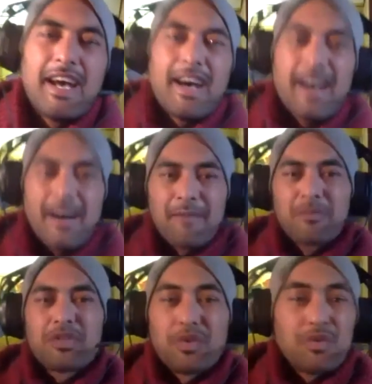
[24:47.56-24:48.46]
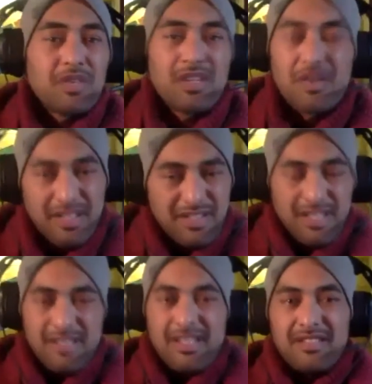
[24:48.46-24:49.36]
So, you know, that's
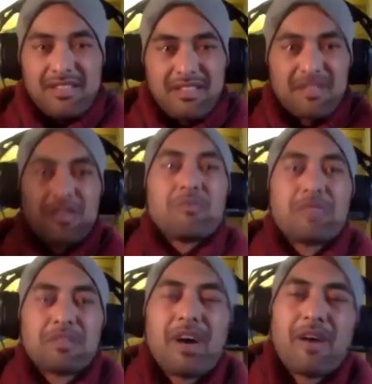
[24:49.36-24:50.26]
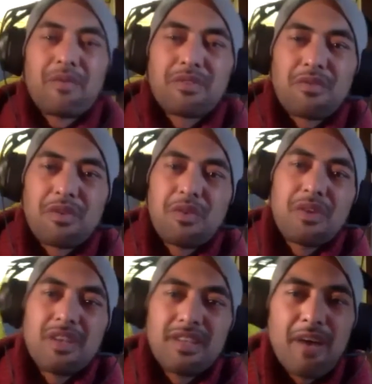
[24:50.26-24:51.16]
it. That's the Zoom. This part was
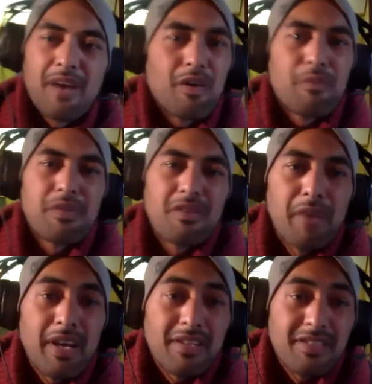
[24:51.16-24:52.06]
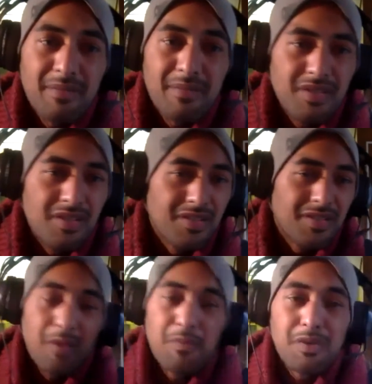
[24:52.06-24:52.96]
recorded. Now we open the mics up to
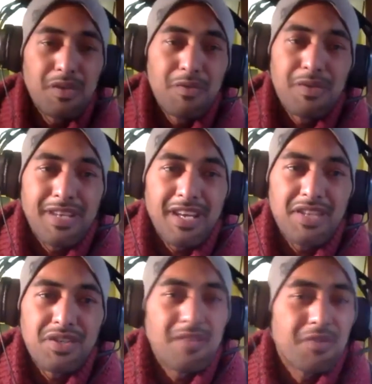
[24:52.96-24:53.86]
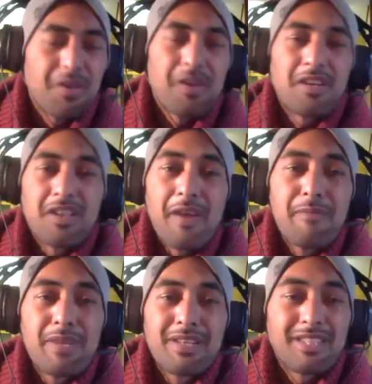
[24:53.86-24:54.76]
just open communication. I've got 9
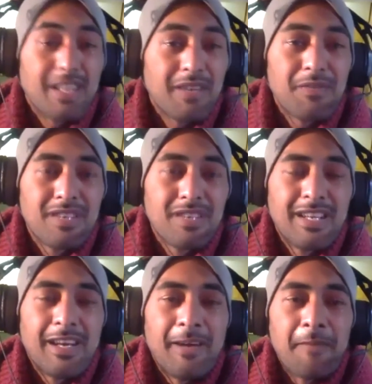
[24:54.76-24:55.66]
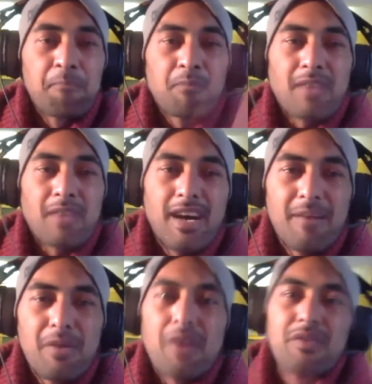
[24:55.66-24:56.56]
minutes left
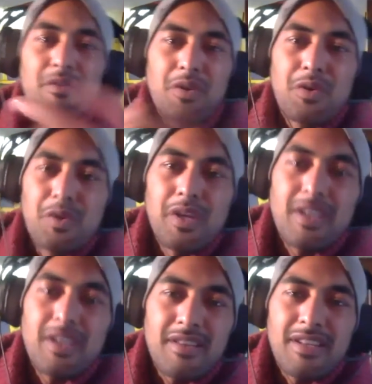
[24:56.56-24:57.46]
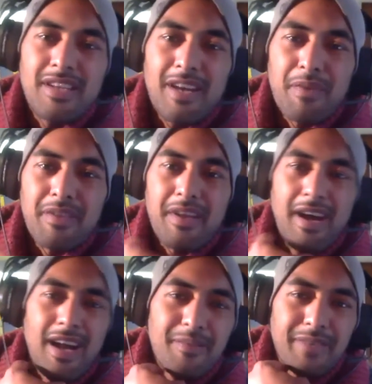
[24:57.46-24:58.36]
on the recording, and then our brother
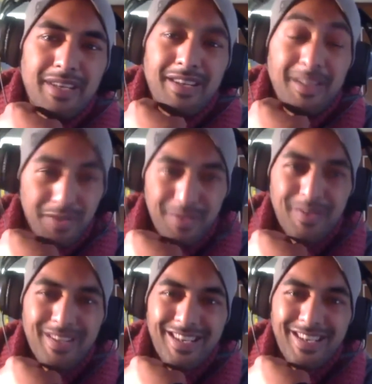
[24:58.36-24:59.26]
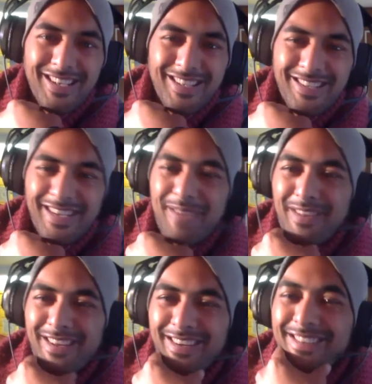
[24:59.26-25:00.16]
Harlan can close it with a karakia, eh,
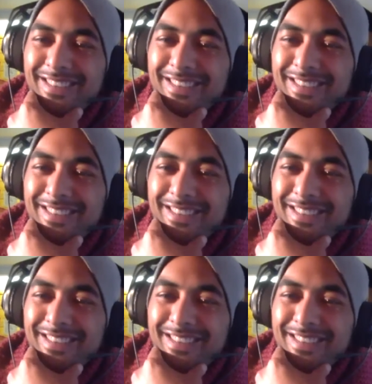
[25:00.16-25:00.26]
brother?